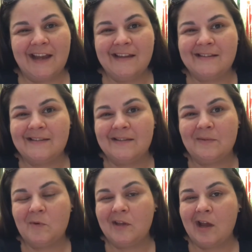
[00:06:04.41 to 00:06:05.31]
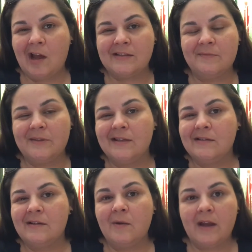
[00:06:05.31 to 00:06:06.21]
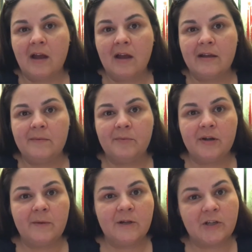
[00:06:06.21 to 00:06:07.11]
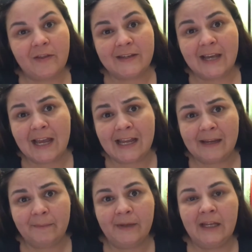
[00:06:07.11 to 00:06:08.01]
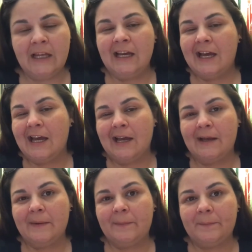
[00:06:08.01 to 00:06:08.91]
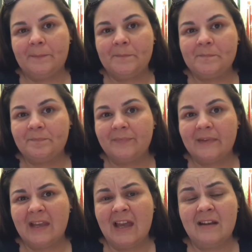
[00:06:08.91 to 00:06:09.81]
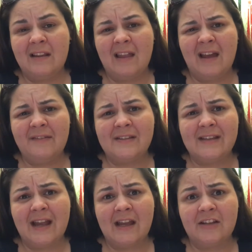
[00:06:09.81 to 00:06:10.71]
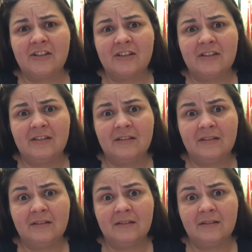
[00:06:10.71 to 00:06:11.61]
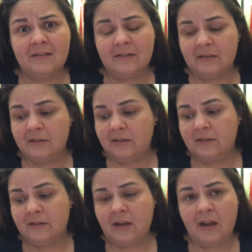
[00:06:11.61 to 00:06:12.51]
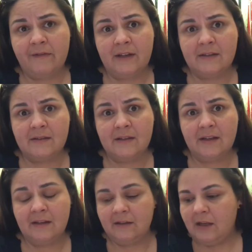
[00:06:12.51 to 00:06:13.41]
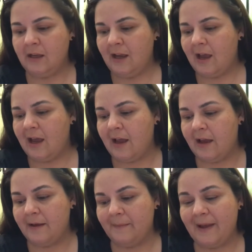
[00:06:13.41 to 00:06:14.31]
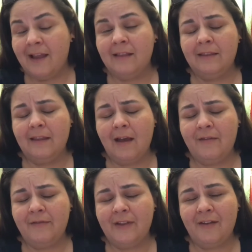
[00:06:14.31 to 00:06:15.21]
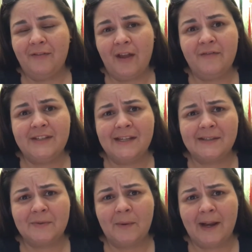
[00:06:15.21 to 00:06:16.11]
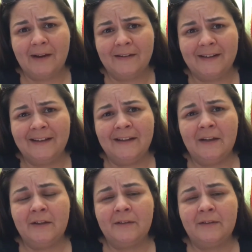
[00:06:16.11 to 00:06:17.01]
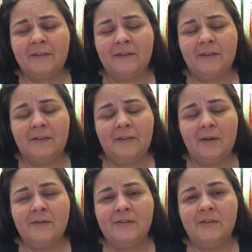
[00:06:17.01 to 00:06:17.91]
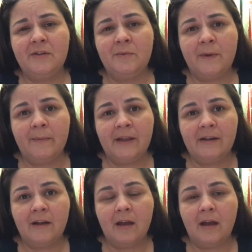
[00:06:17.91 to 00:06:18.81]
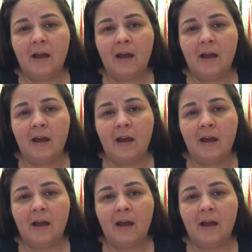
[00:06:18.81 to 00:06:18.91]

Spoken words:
has some really awesome things going on pretty much all the time. And a lot of stash, obviously. I love, love, love D Squared. Those two women,